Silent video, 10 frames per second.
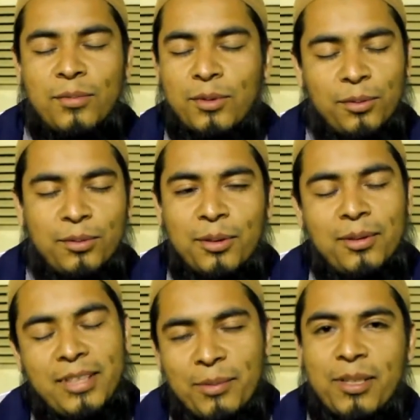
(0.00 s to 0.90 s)

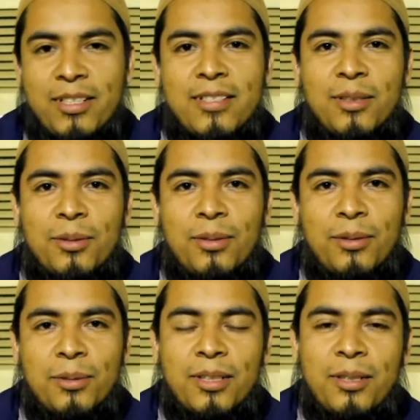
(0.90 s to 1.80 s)
don't even listen to
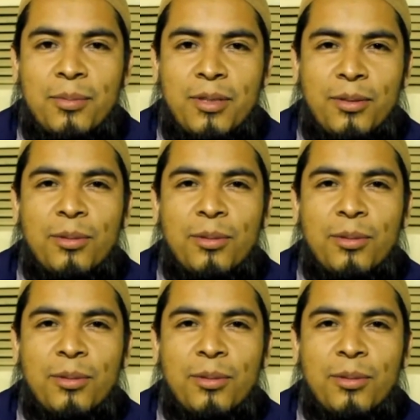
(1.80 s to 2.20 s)
the TV.